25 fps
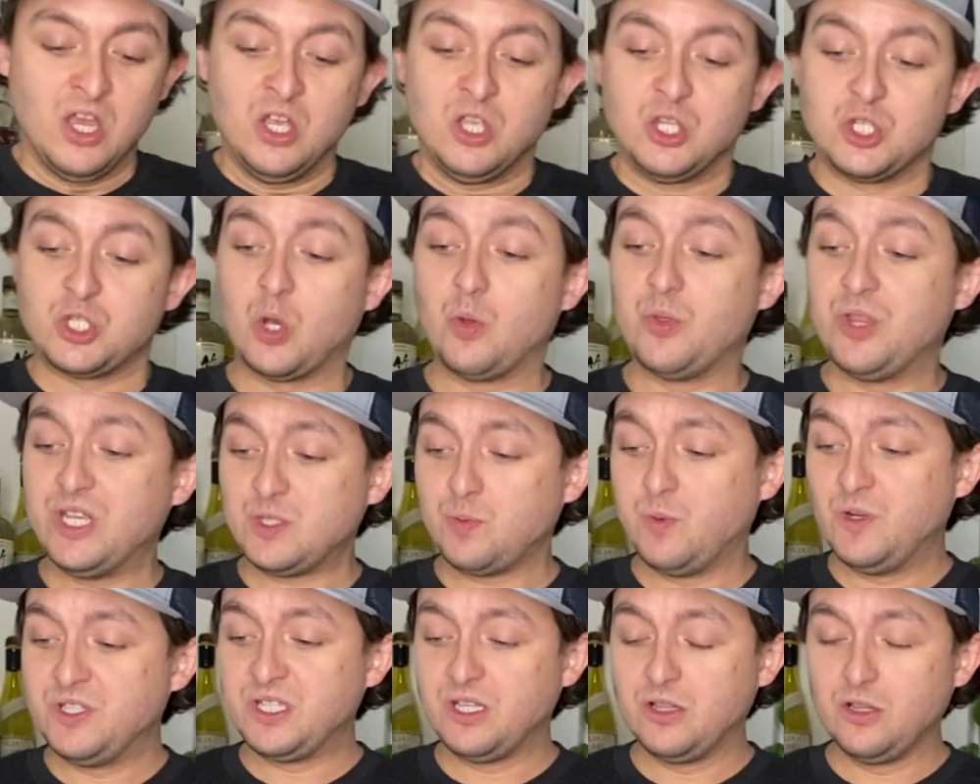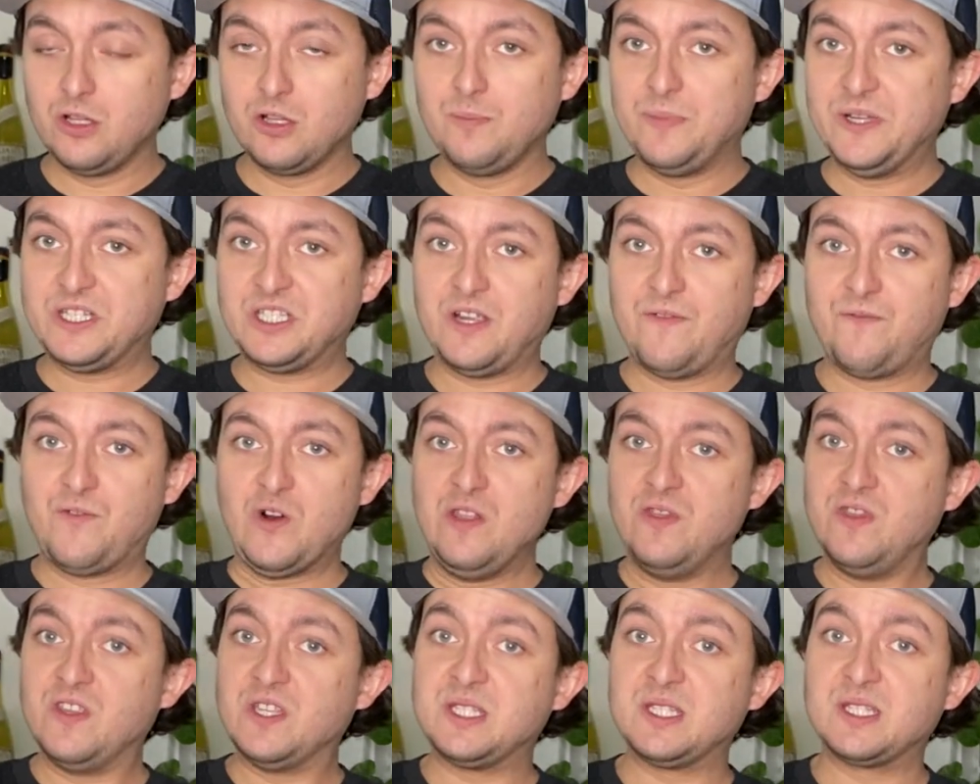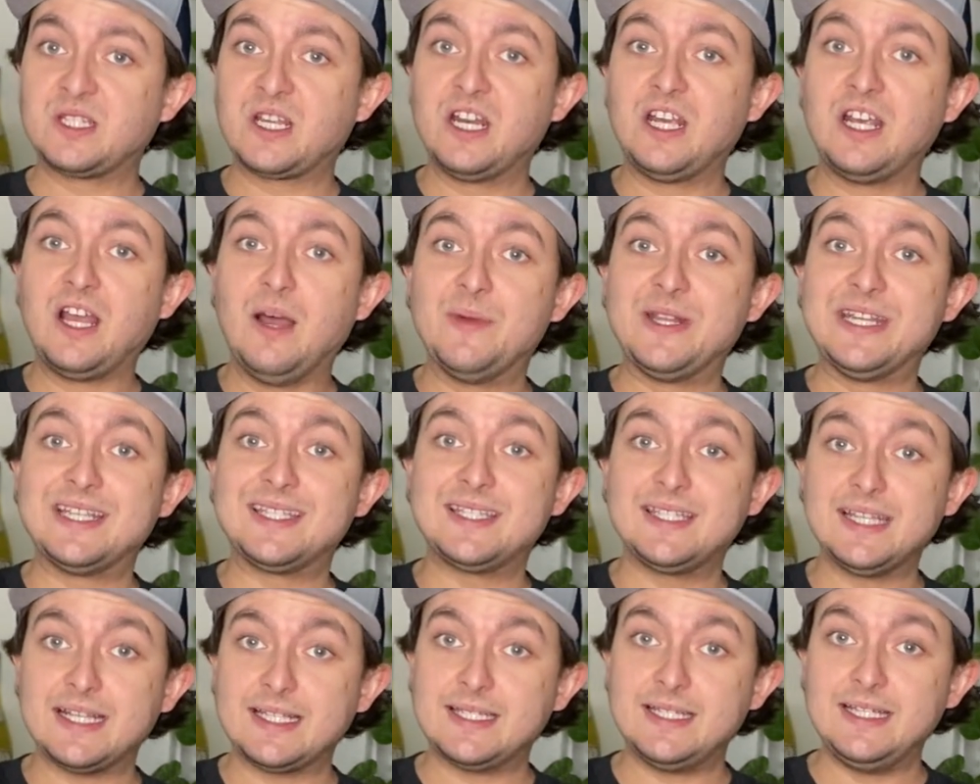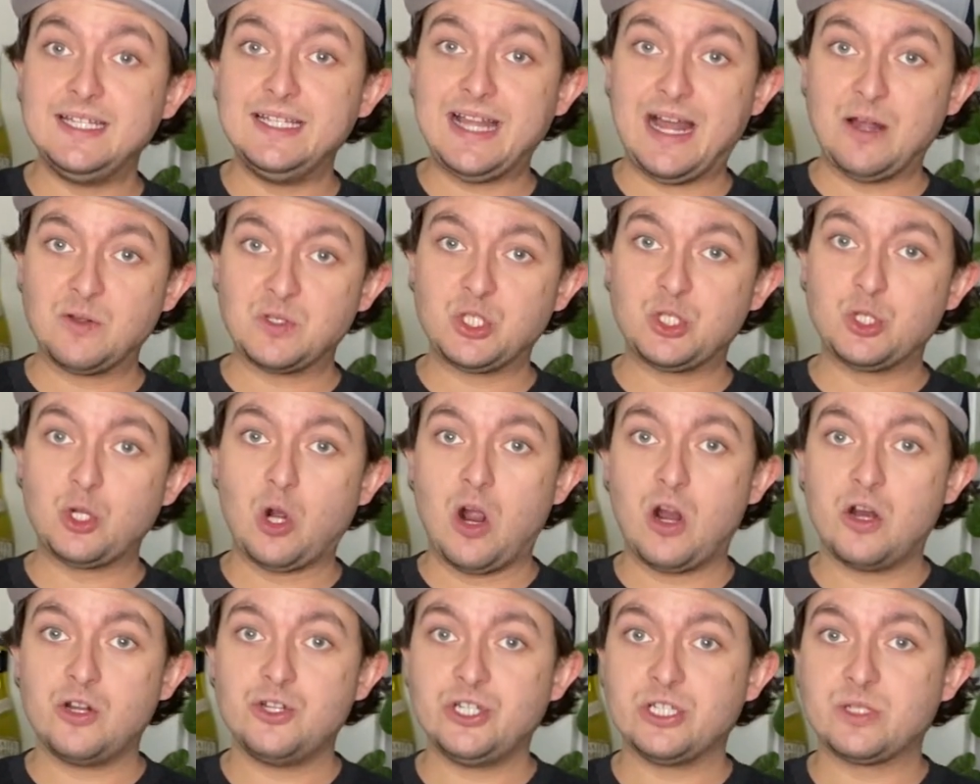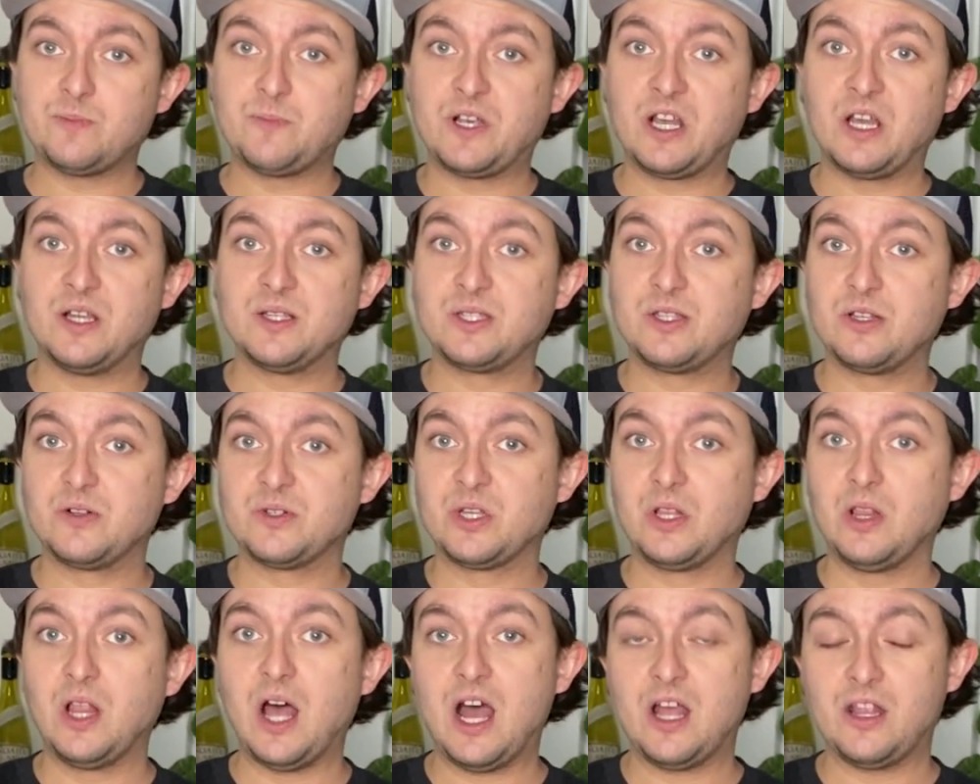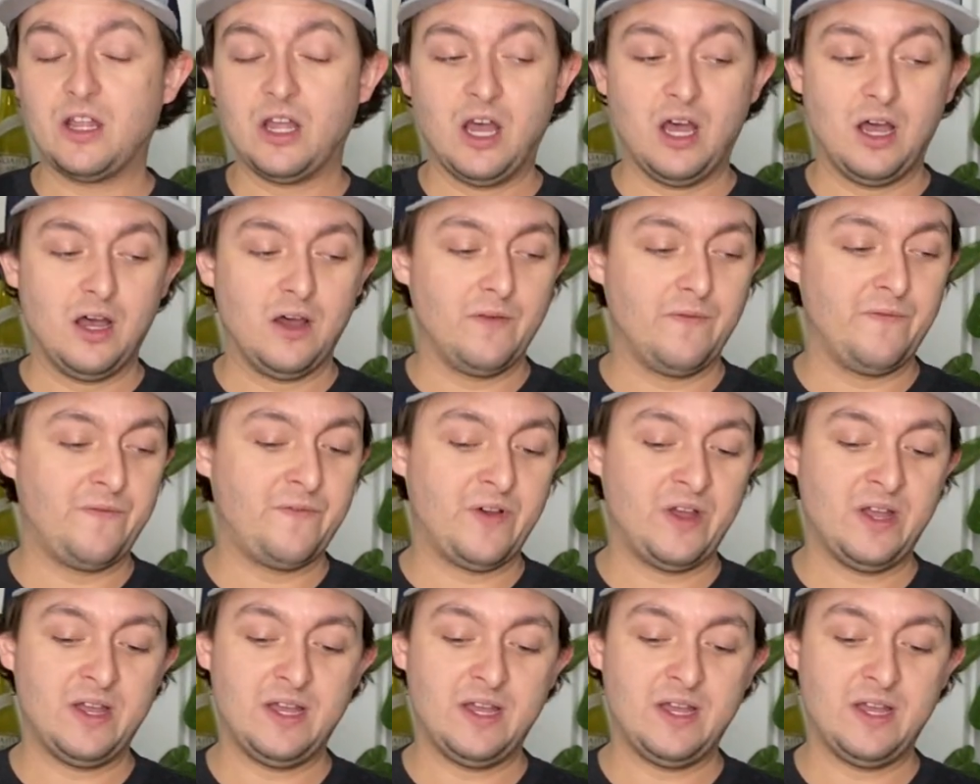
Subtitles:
So this one's a little bit different. This is gonna come in a 16-ounce jar just because there's a lot of